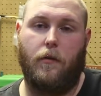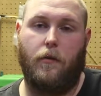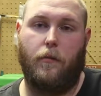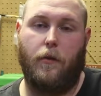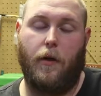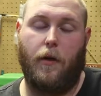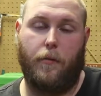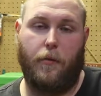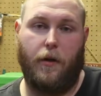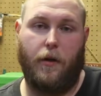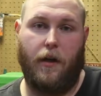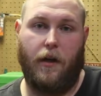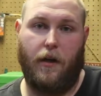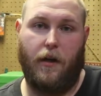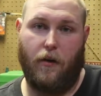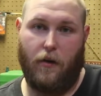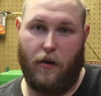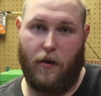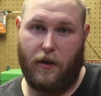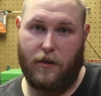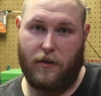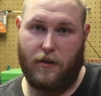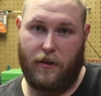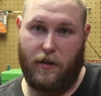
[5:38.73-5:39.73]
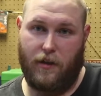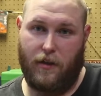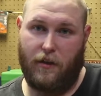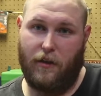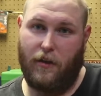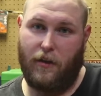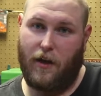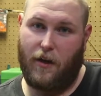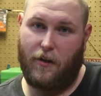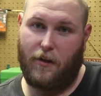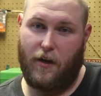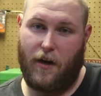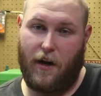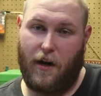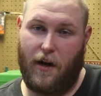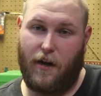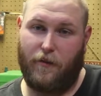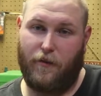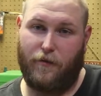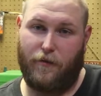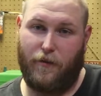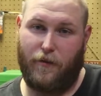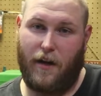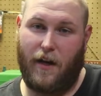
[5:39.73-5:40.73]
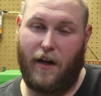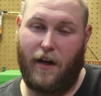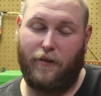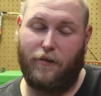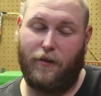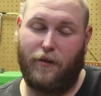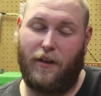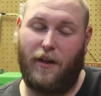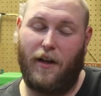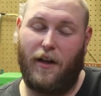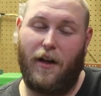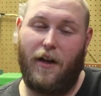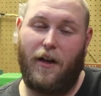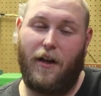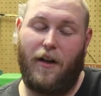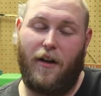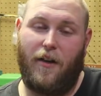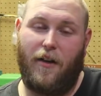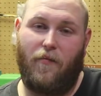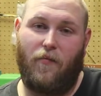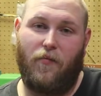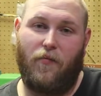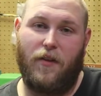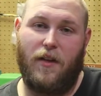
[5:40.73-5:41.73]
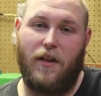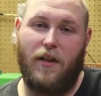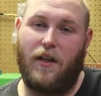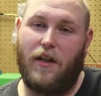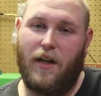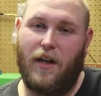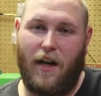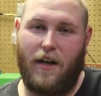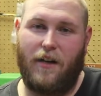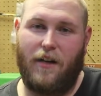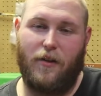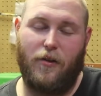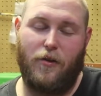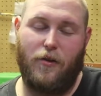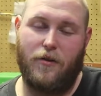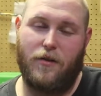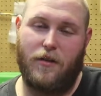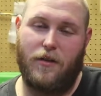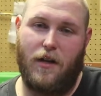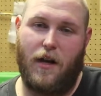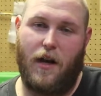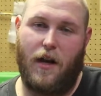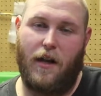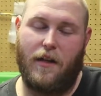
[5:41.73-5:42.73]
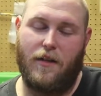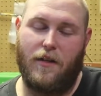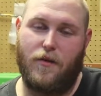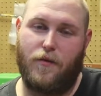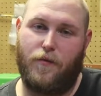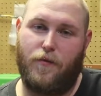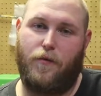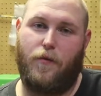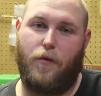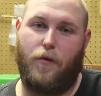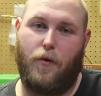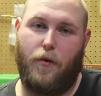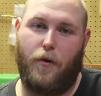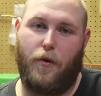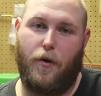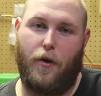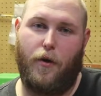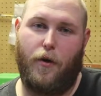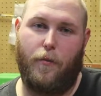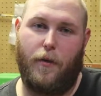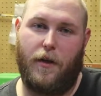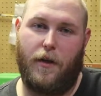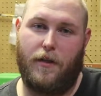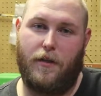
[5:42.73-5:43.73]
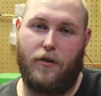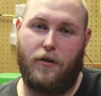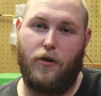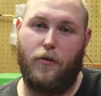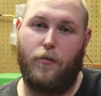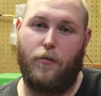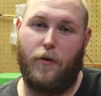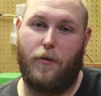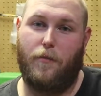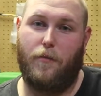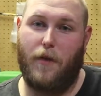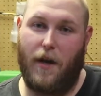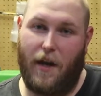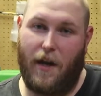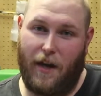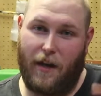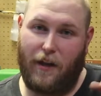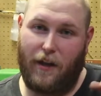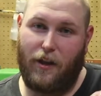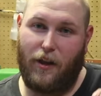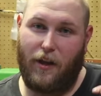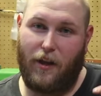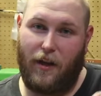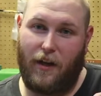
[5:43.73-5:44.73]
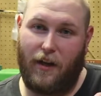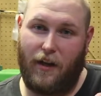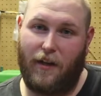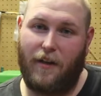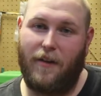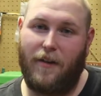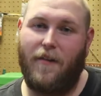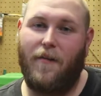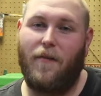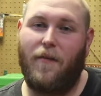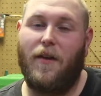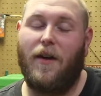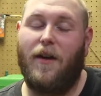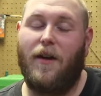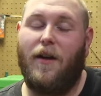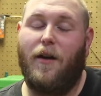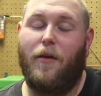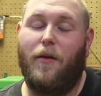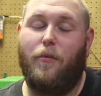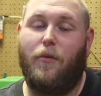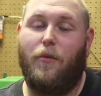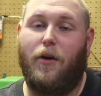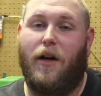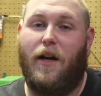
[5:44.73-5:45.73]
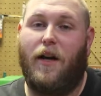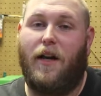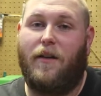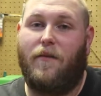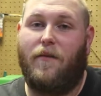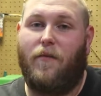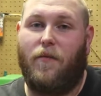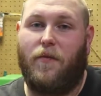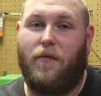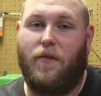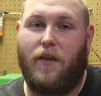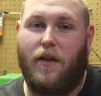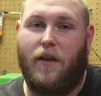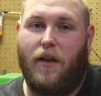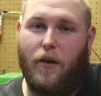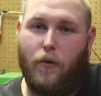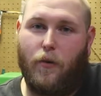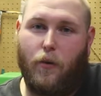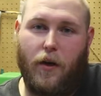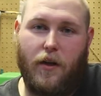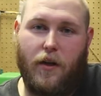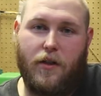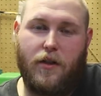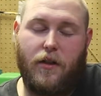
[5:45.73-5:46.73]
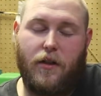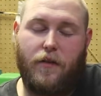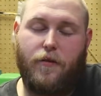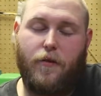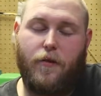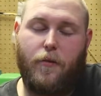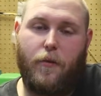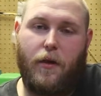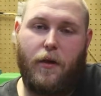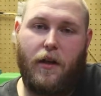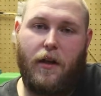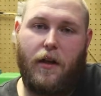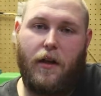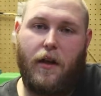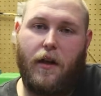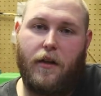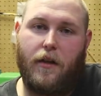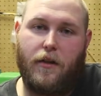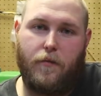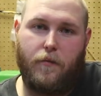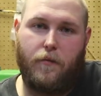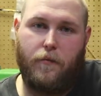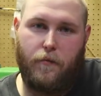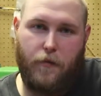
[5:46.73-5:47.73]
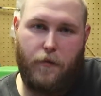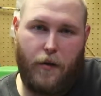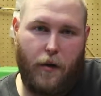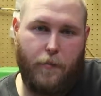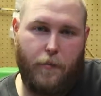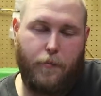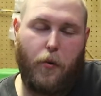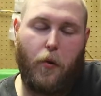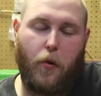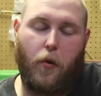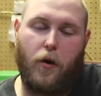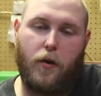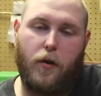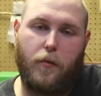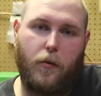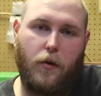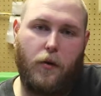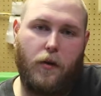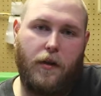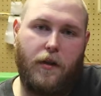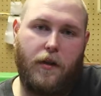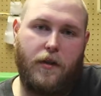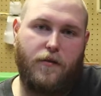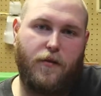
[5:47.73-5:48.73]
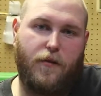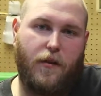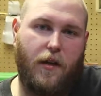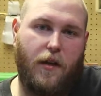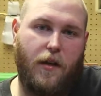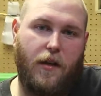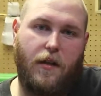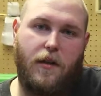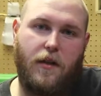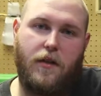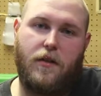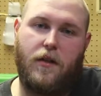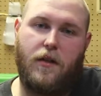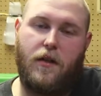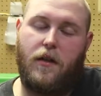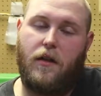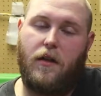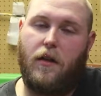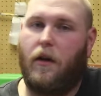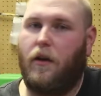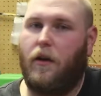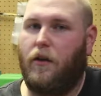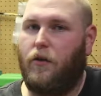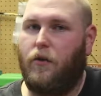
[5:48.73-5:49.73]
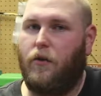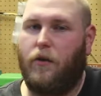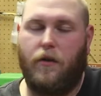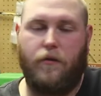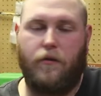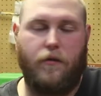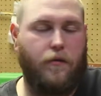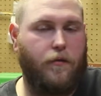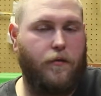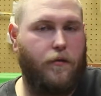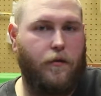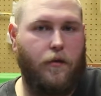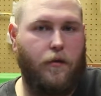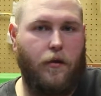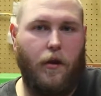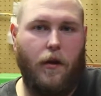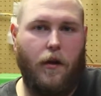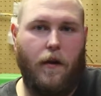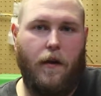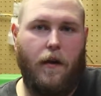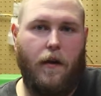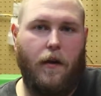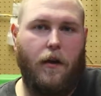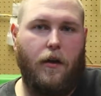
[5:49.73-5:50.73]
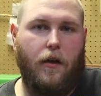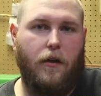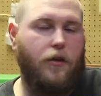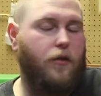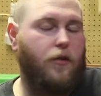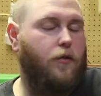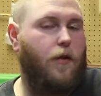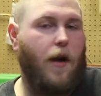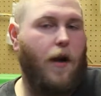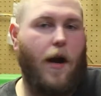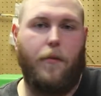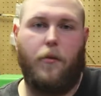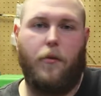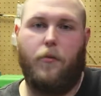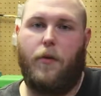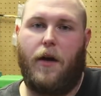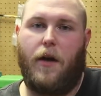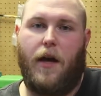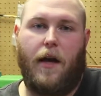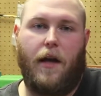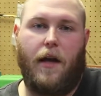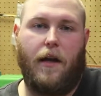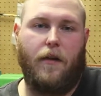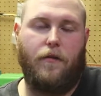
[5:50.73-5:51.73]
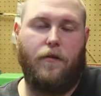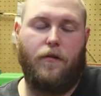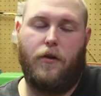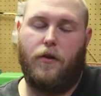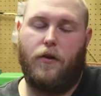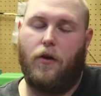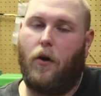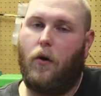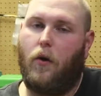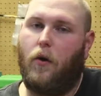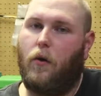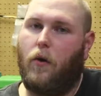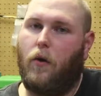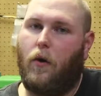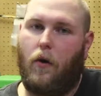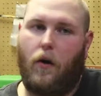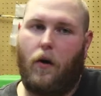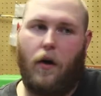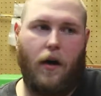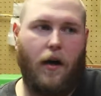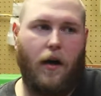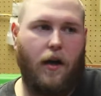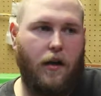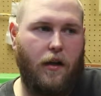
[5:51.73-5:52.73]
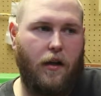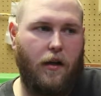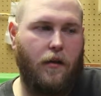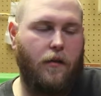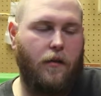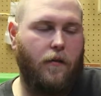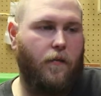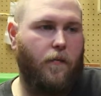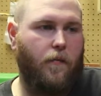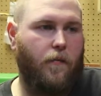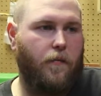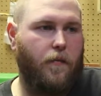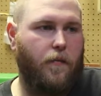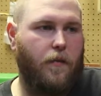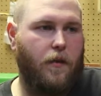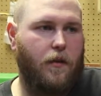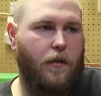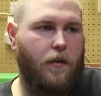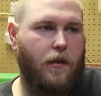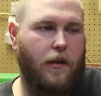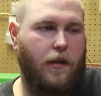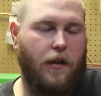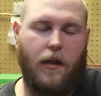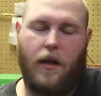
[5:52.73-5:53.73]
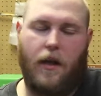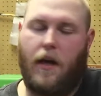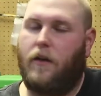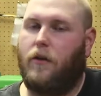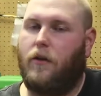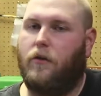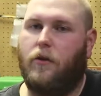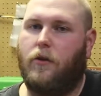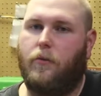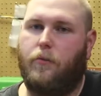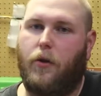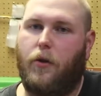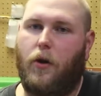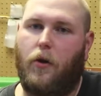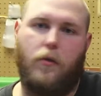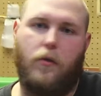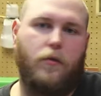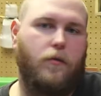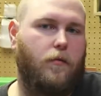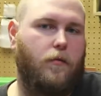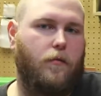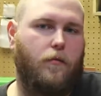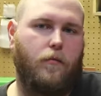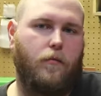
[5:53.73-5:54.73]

my buddy Austin, the other half of Avid, he kind of goes nuts for my stupid bag thing, but it works good for me. It's very portable, it's very easy. You grab a bag. If you know, oh, I'm gonna head out in the boat,